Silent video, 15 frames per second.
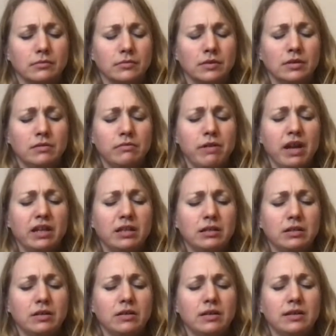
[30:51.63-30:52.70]
To
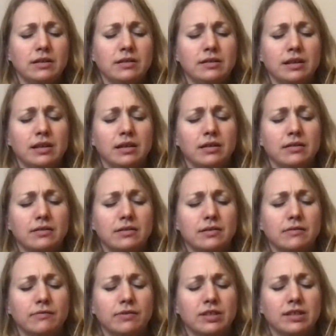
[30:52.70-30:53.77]
recognize its
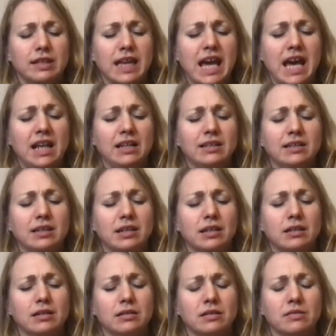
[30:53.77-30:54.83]
physicality and
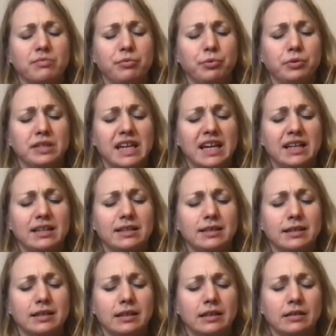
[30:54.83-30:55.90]
its
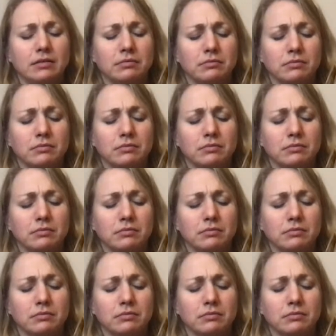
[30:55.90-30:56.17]
mortality,